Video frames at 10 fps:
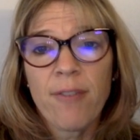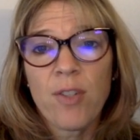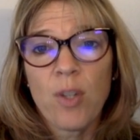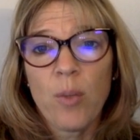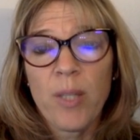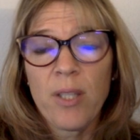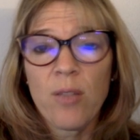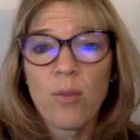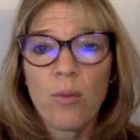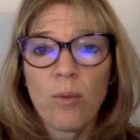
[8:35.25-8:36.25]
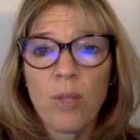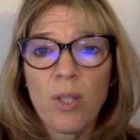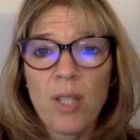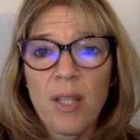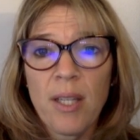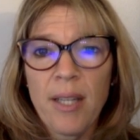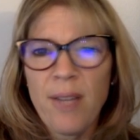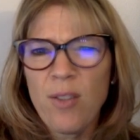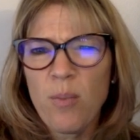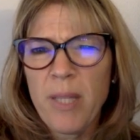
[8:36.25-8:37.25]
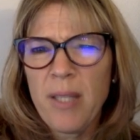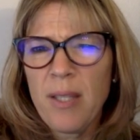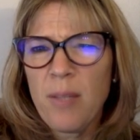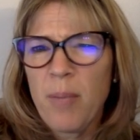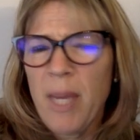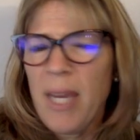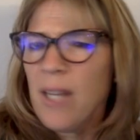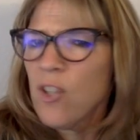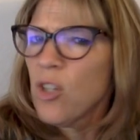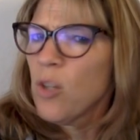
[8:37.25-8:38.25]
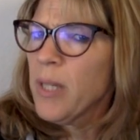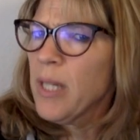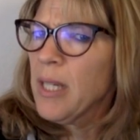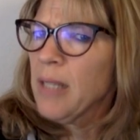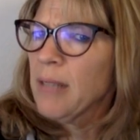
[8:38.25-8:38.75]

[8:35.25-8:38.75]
So we looked at the announcements page. No, we didn't.